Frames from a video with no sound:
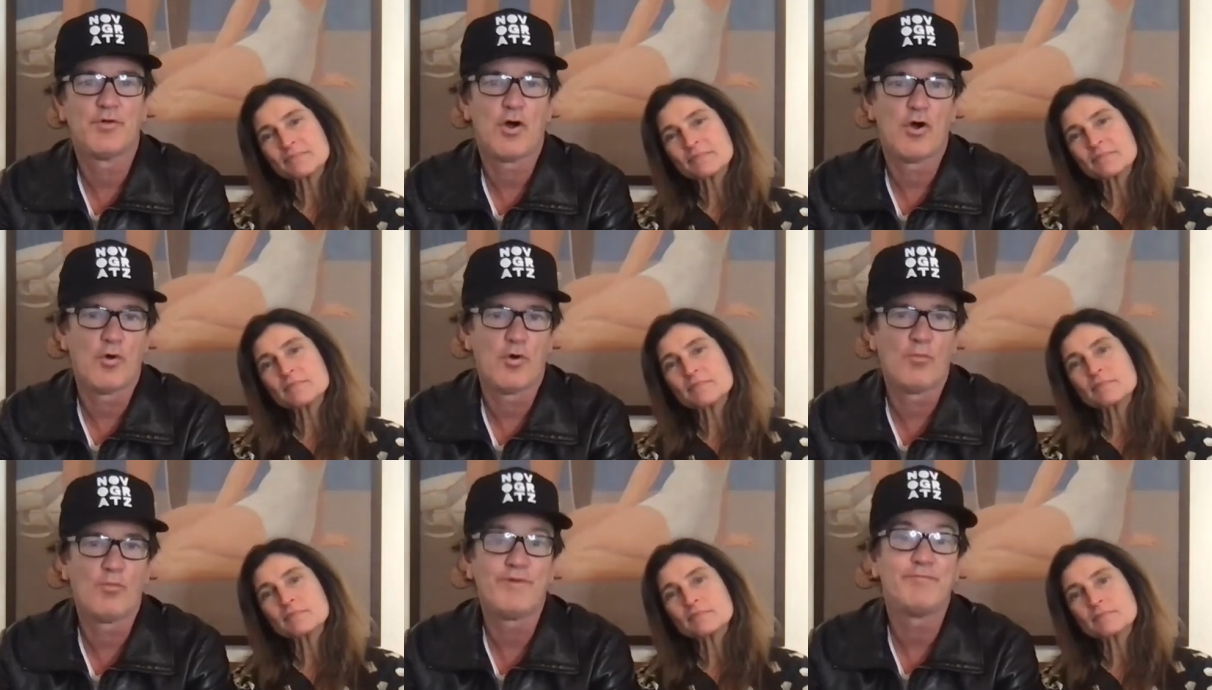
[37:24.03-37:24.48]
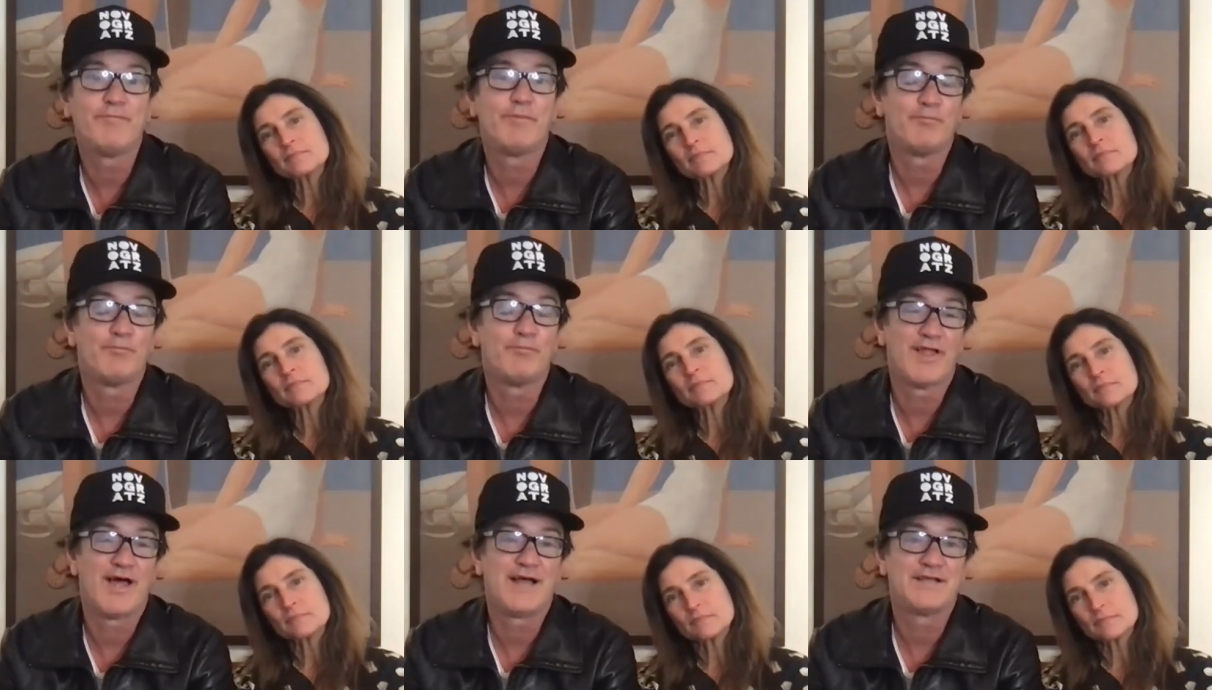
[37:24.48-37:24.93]
Speaker 1: Home, we've
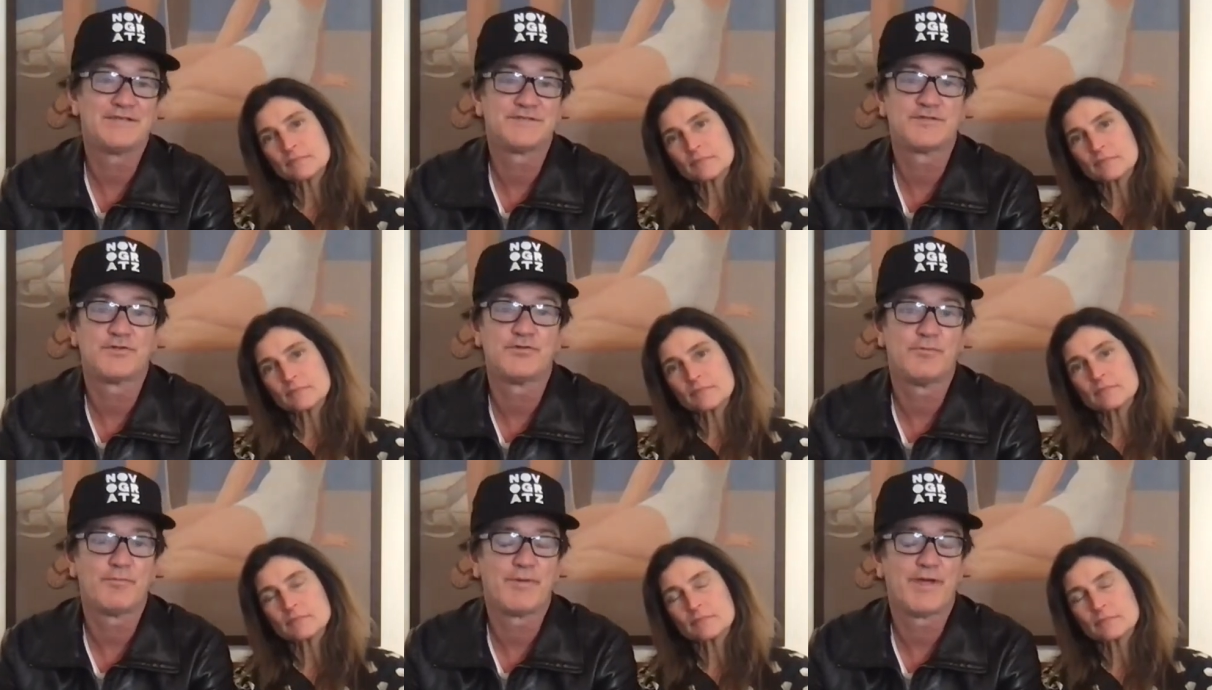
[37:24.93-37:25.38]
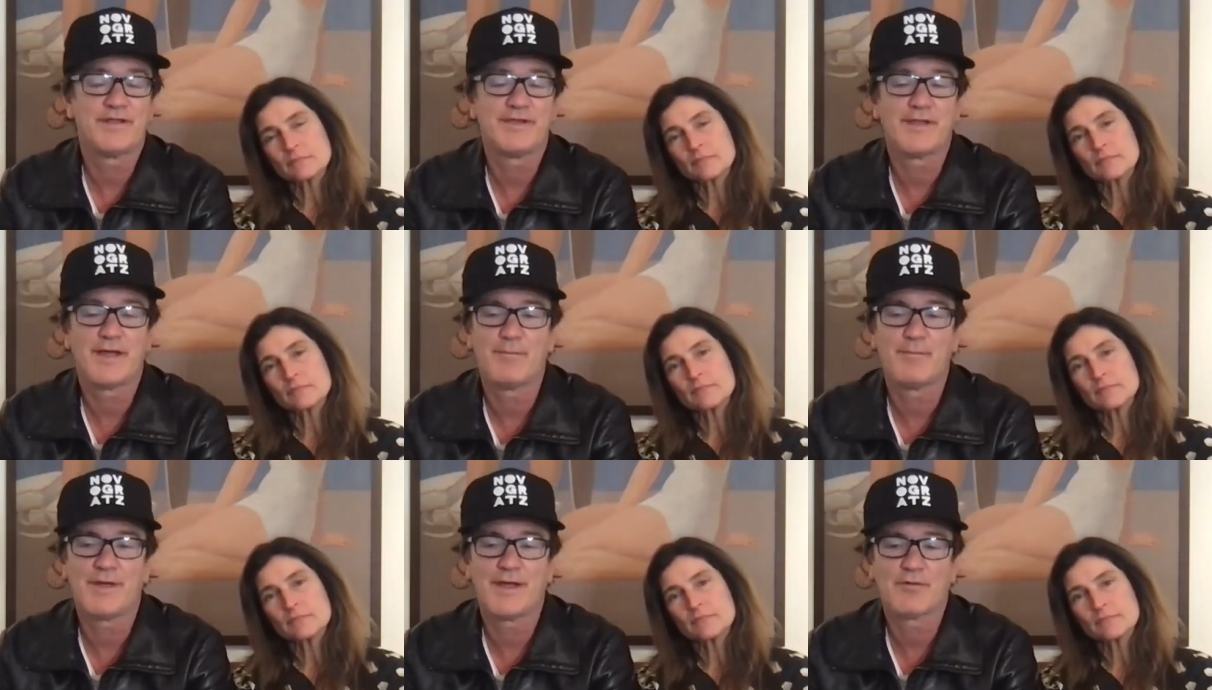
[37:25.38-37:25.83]
been blessed through the
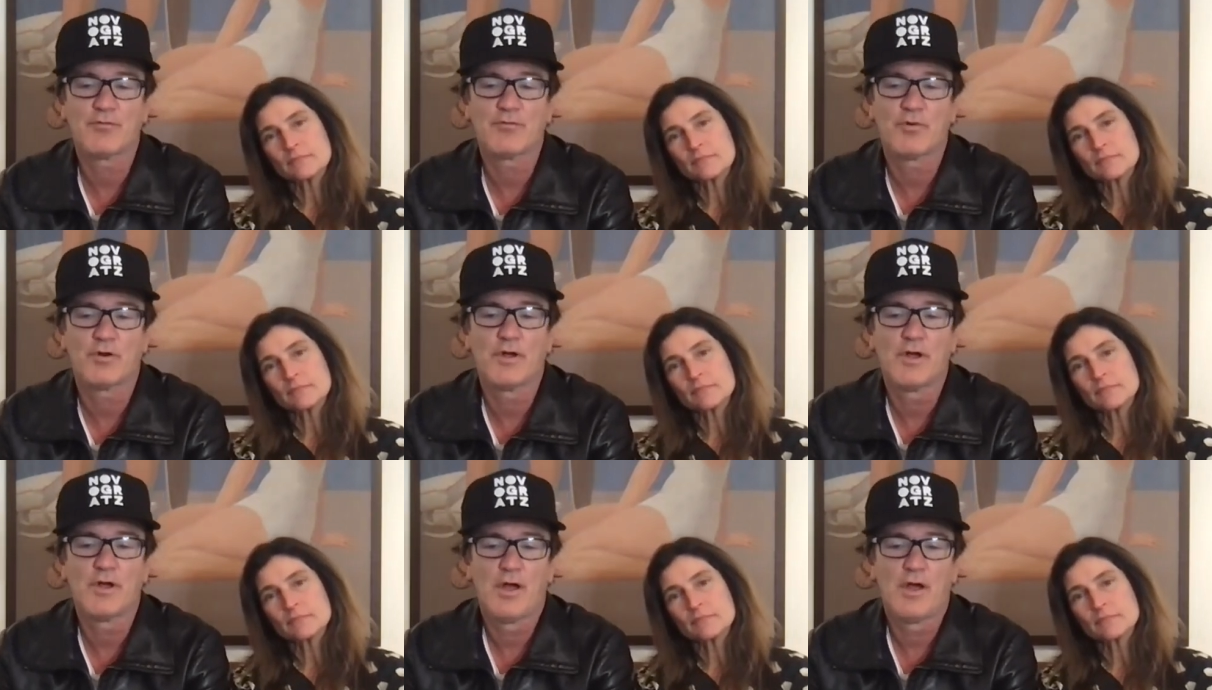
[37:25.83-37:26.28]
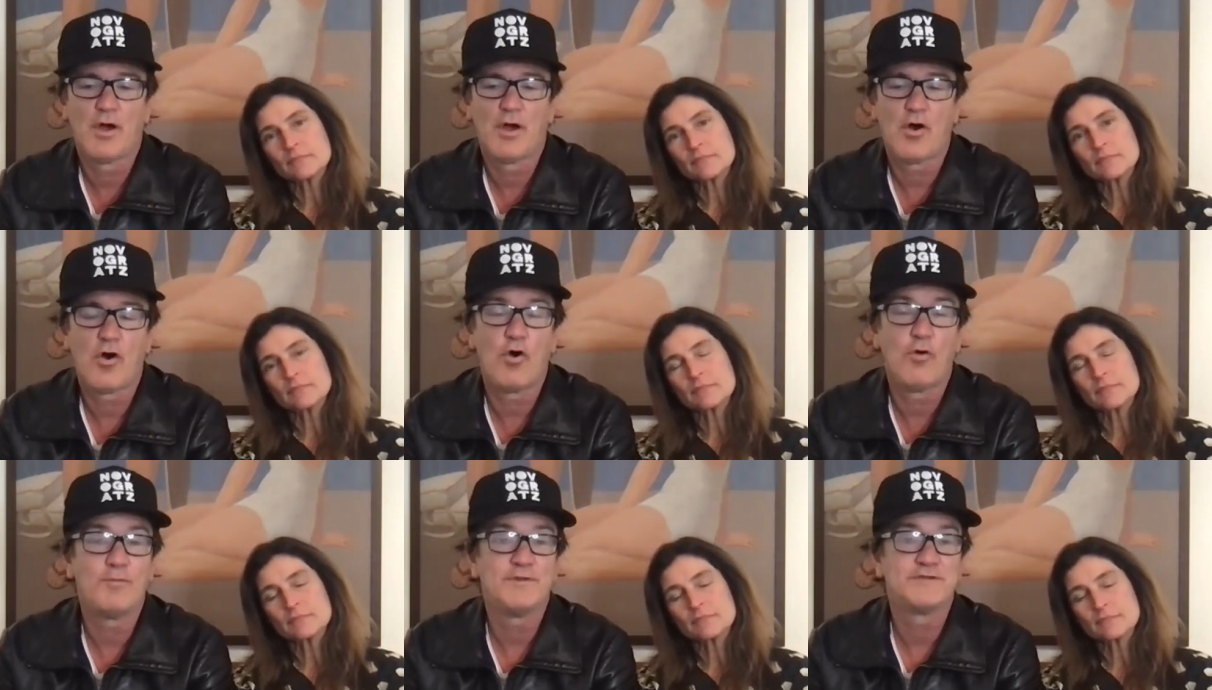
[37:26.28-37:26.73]
pandemic where
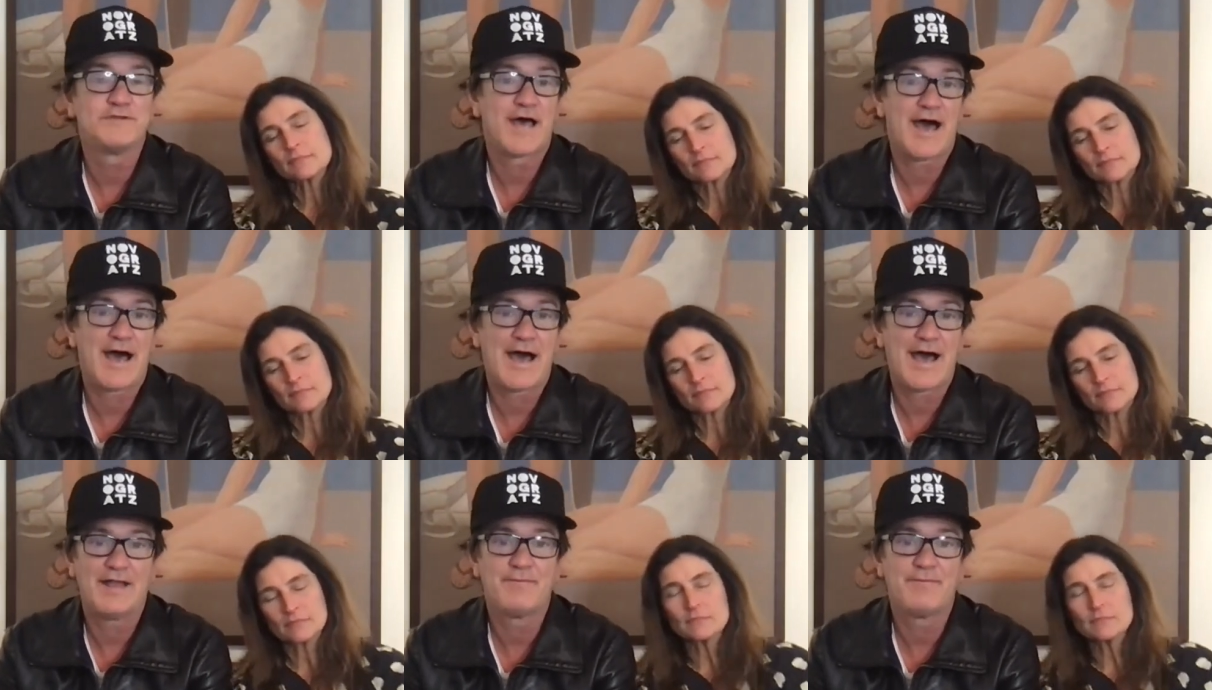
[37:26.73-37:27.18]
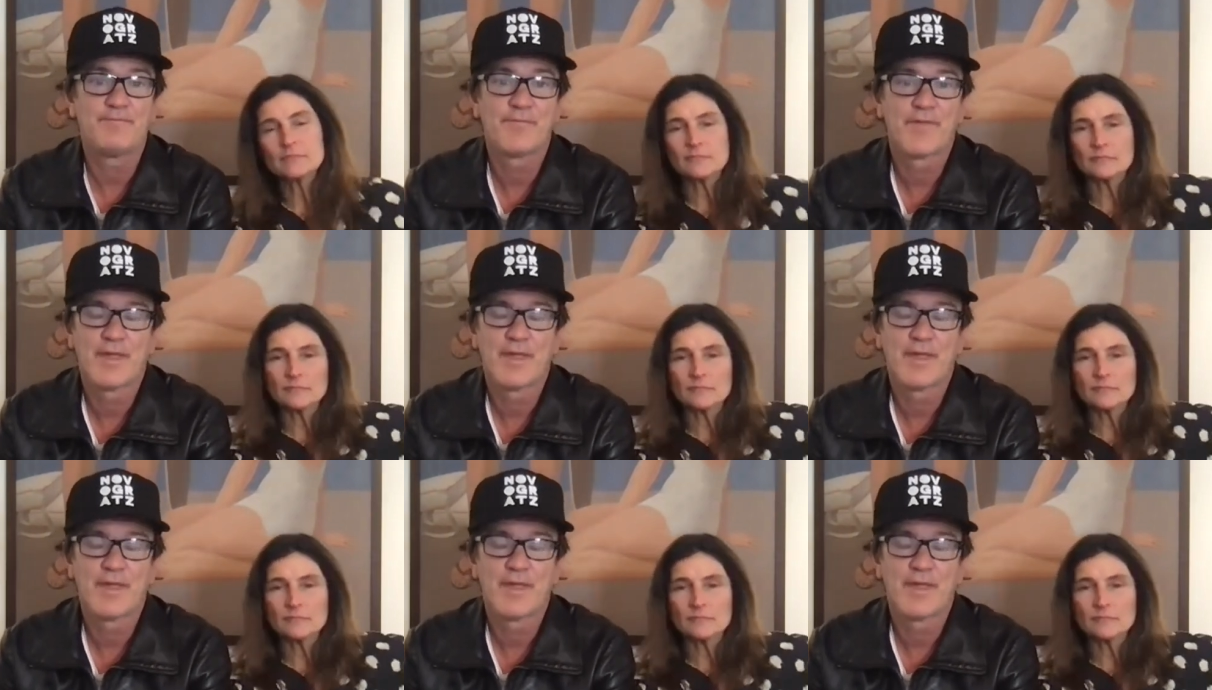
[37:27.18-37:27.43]
home is hot